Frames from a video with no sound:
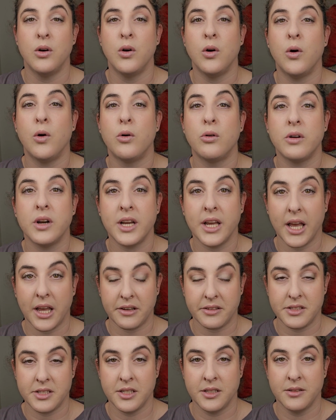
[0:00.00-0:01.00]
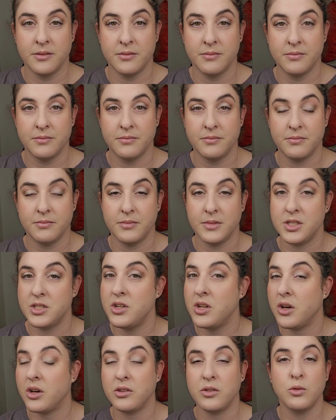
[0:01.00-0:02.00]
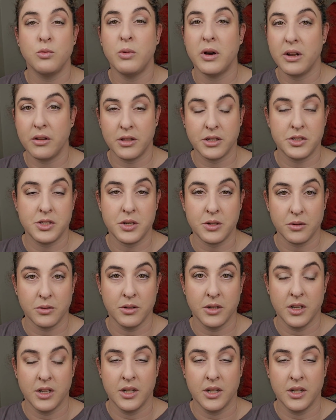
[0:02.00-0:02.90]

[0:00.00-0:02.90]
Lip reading: or a get. It's not one of the two.